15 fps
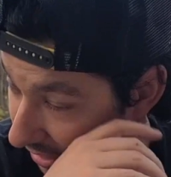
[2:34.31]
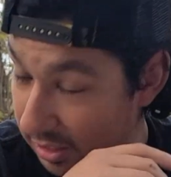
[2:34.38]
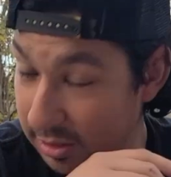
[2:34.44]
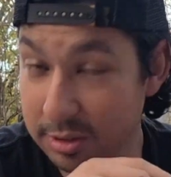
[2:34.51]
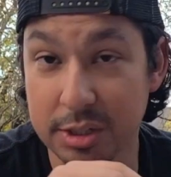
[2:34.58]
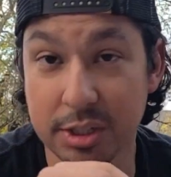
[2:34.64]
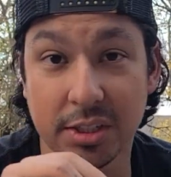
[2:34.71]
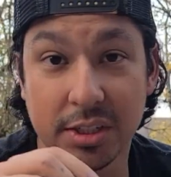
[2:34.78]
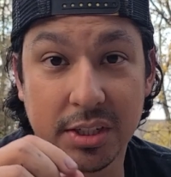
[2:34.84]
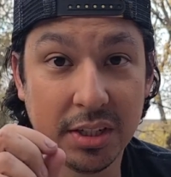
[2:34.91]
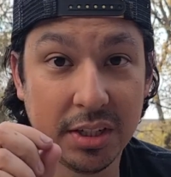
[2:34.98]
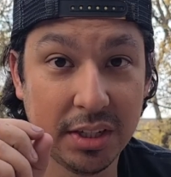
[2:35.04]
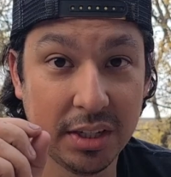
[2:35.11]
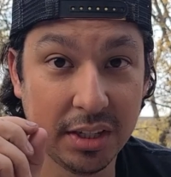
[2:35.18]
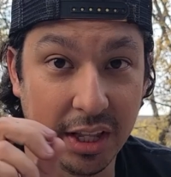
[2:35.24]
It was just
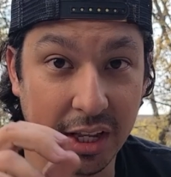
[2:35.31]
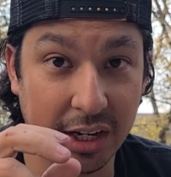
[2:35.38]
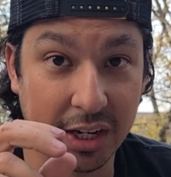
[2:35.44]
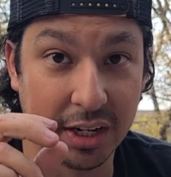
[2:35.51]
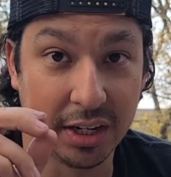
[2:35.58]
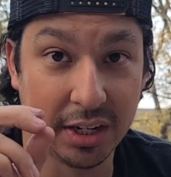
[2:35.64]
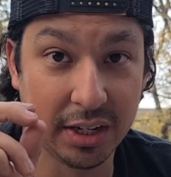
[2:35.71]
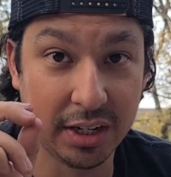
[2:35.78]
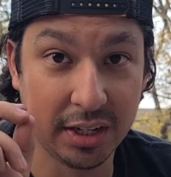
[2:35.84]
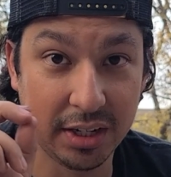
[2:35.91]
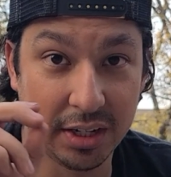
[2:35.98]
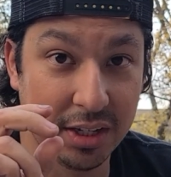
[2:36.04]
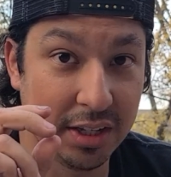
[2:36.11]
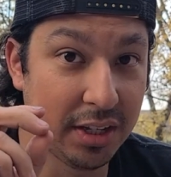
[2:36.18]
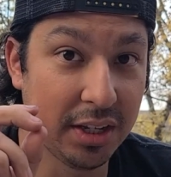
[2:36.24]
like
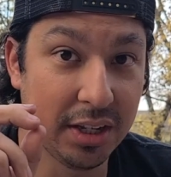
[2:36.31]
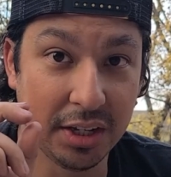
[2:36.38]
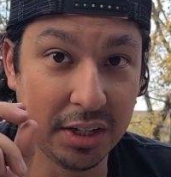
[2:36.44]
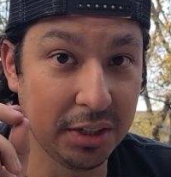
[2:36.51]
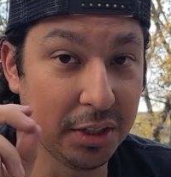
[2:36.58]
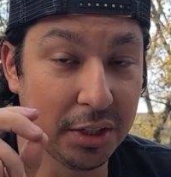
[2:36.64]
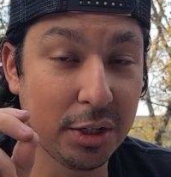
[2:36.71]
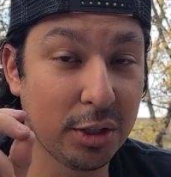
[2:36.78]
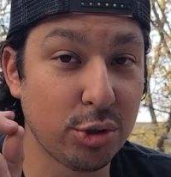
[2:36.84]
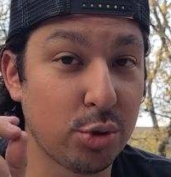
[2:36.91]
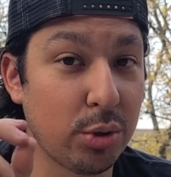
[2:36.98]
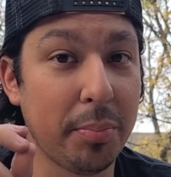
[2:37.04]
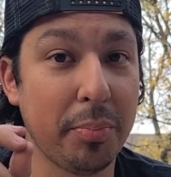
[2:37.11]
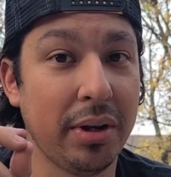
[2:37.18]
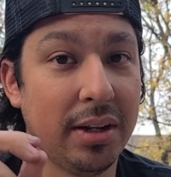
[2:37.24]
a little
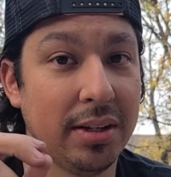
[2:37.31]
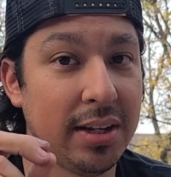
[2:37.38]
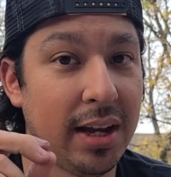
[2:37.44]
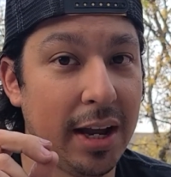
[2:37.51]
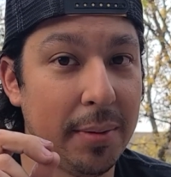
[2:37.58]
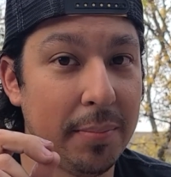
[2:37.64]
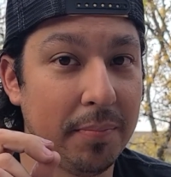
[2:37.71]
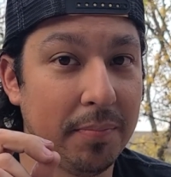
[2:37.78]
drip at a time,